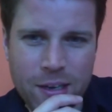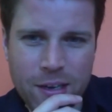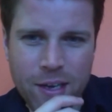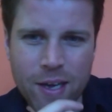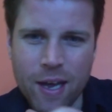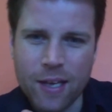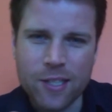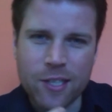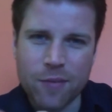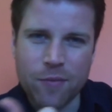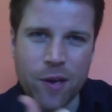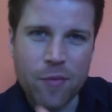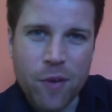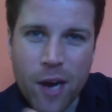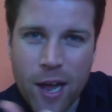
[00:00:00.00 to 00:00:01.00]
Because I've
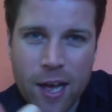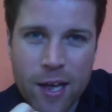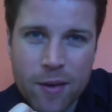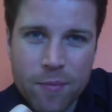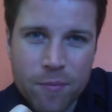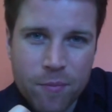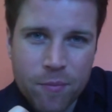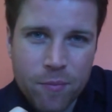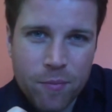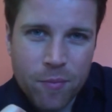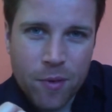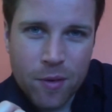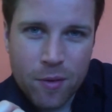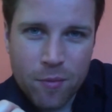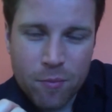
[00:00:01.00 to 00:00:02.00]
never had
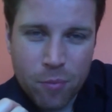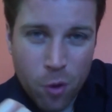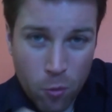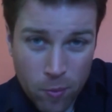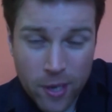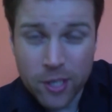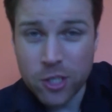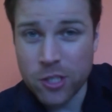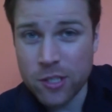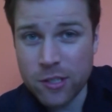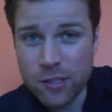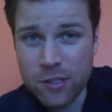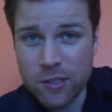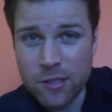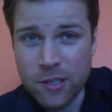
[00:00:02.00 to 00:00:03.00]
probation,
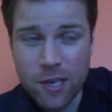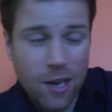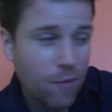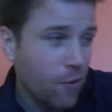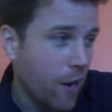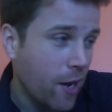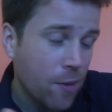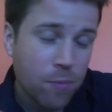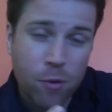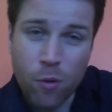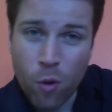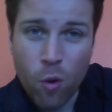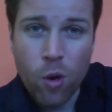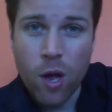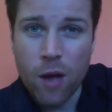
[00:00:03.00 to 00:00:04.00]
never had a
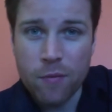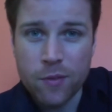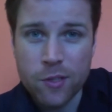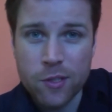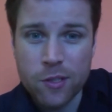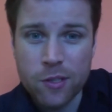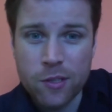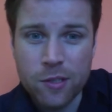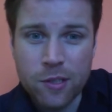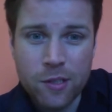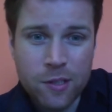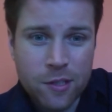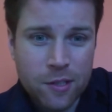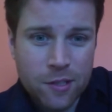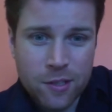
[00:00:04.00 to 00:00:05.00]
parole officer,
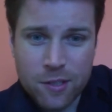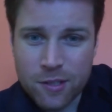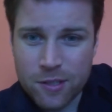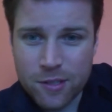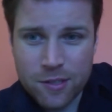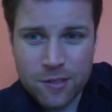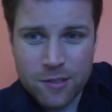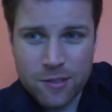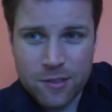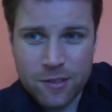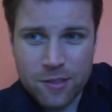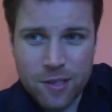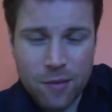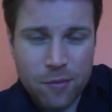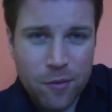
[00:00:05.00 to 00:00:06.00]

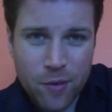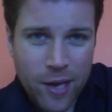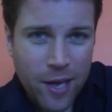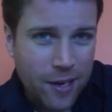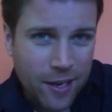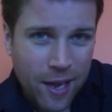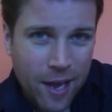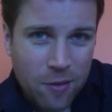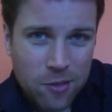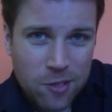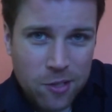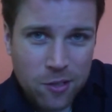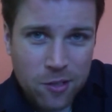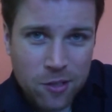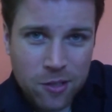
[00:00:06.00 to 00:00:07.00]
never even had a counselor.